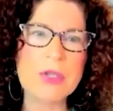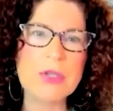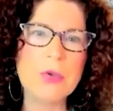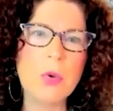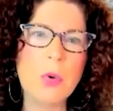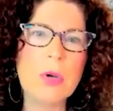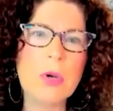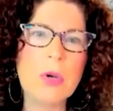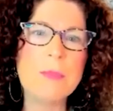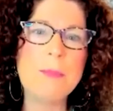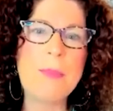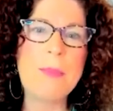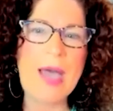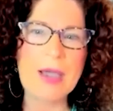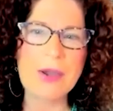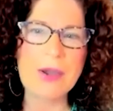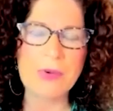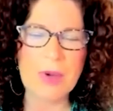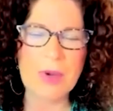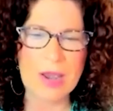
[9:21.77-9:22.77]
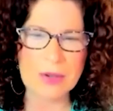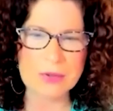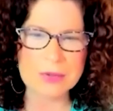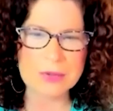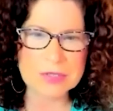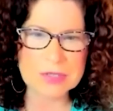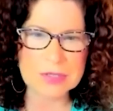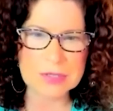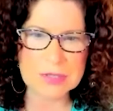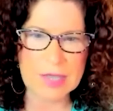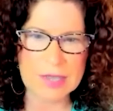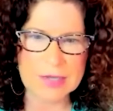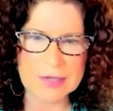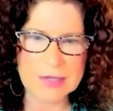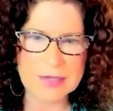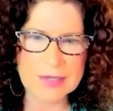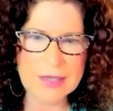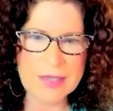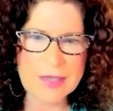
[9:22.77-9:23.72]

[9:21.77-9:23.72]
your background, like